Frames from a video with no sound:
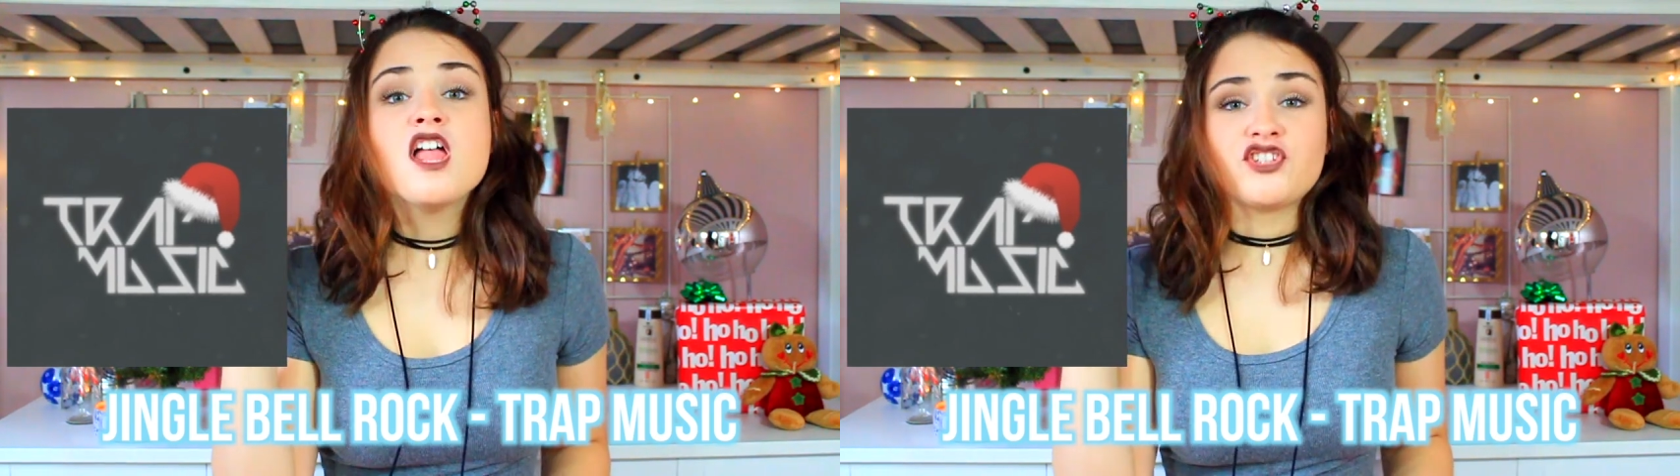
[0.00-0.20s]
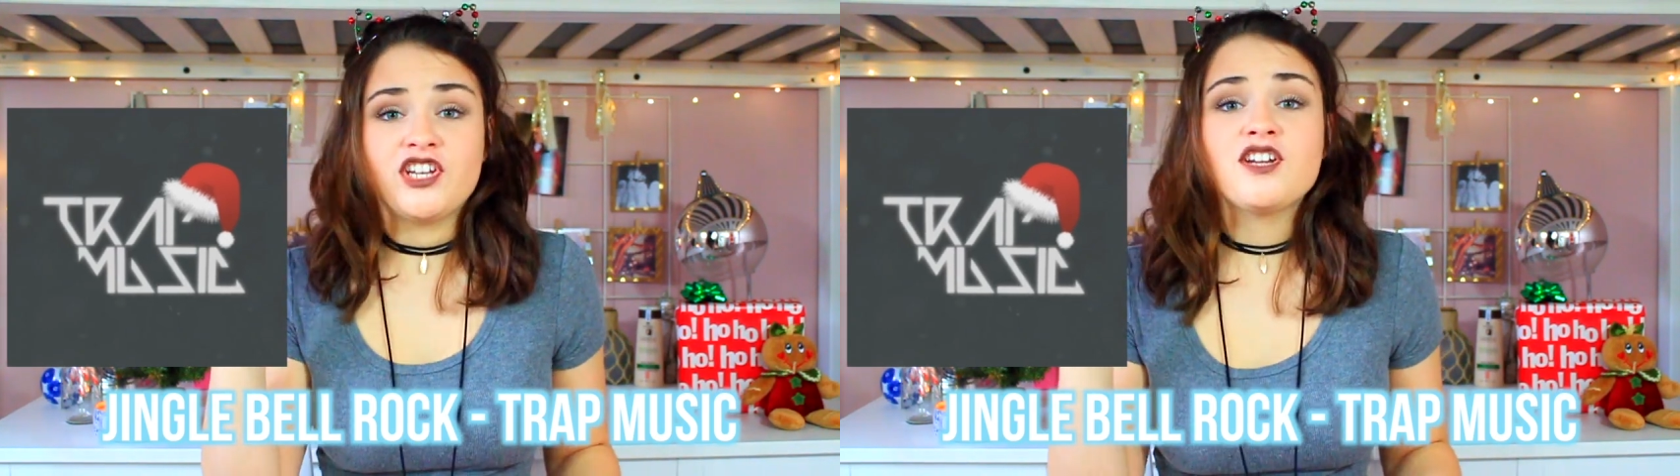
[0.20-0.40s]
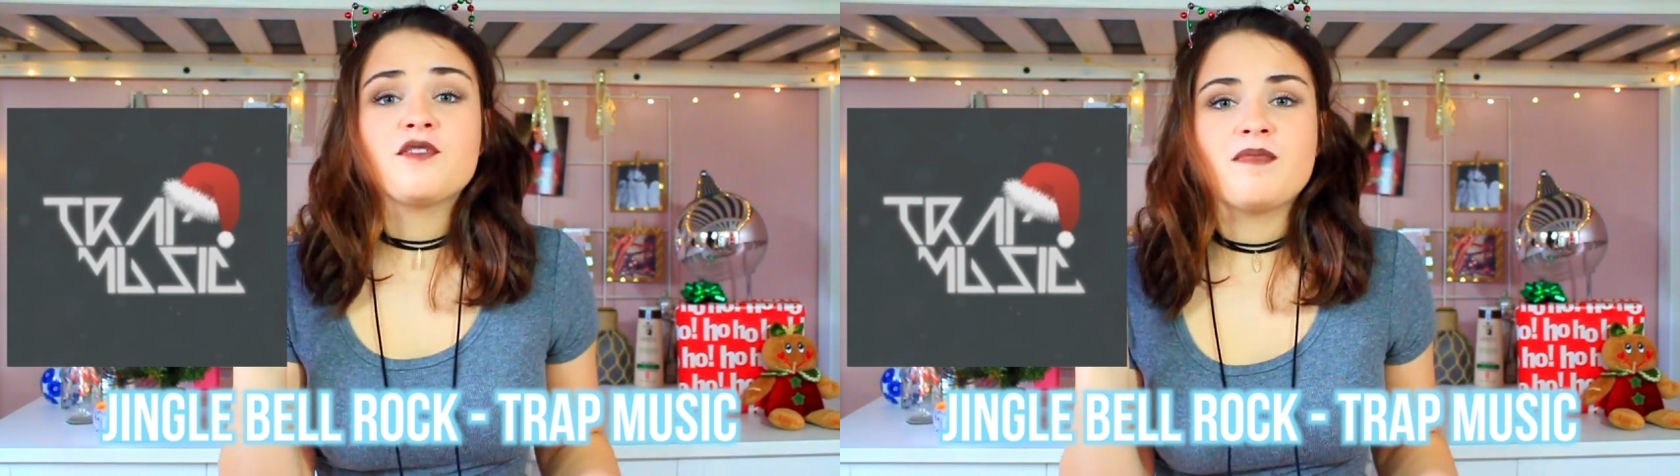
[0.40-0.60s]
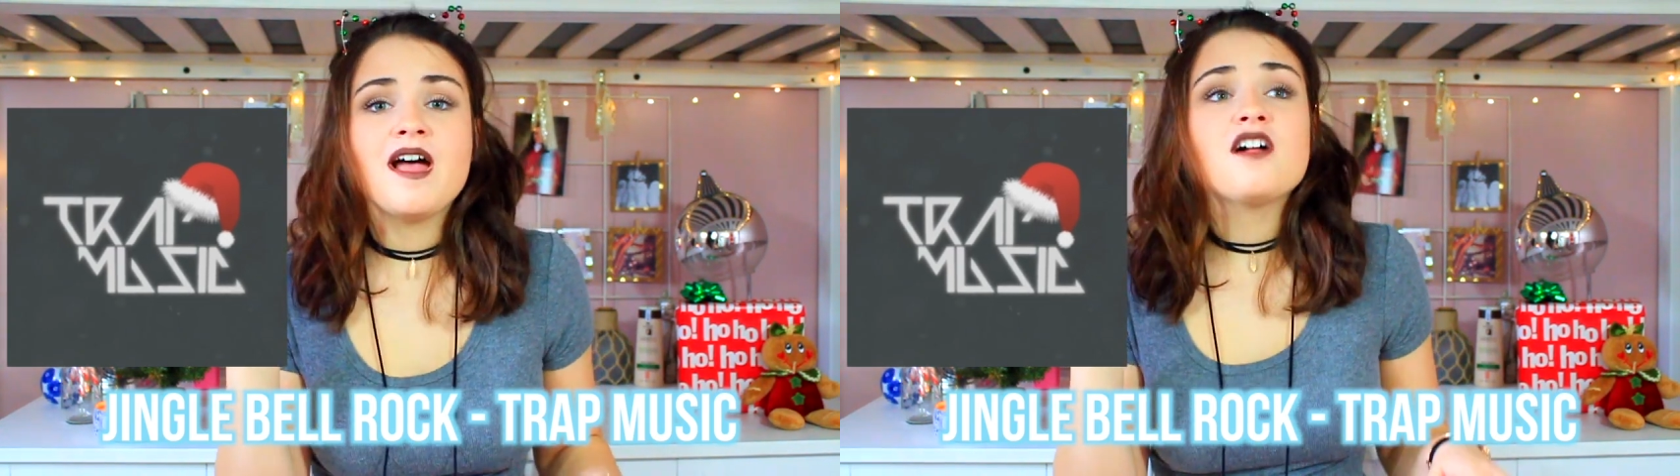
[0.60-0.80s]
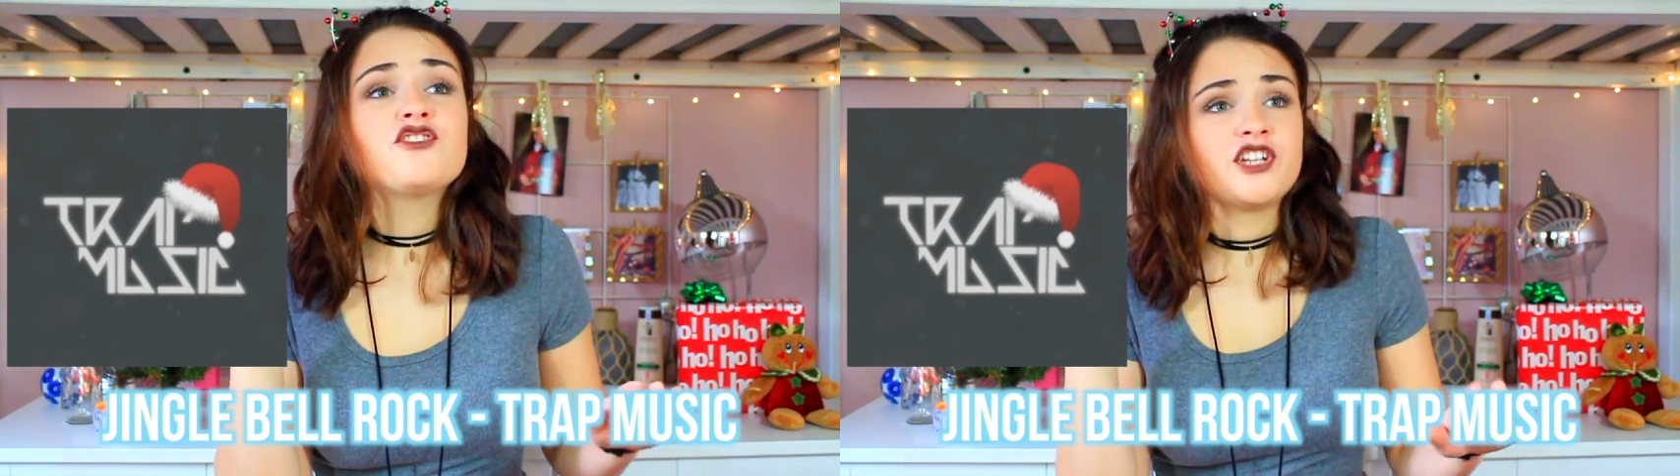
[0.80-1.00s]
Jingle
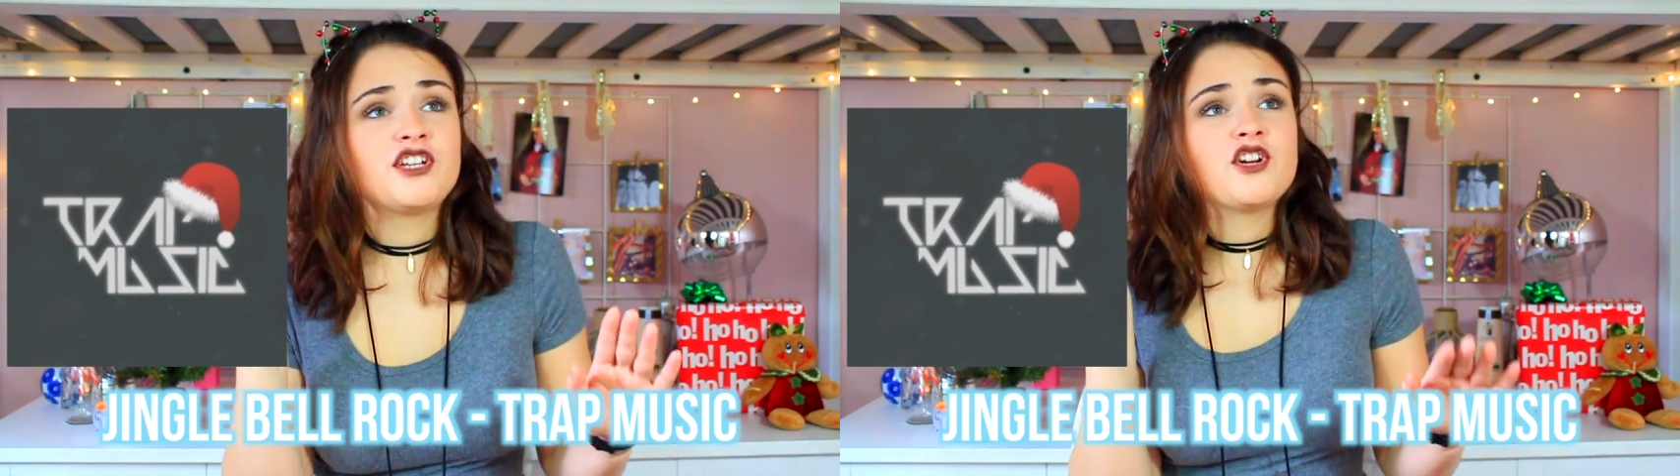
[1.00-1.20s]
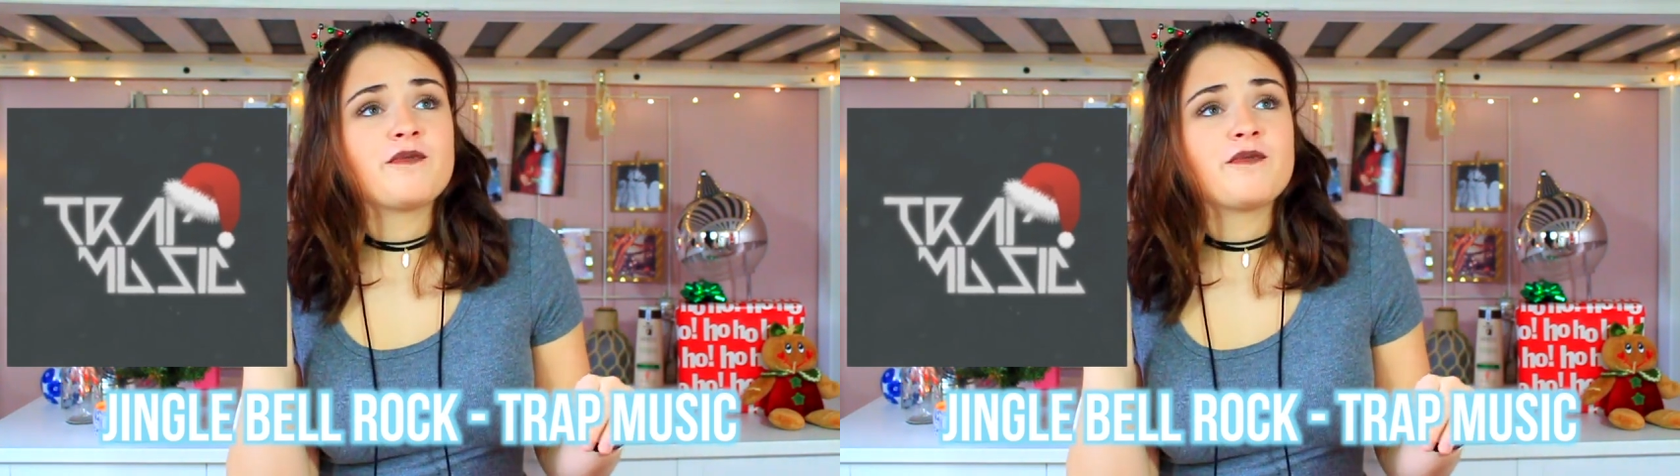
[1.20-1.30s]
bell, jingle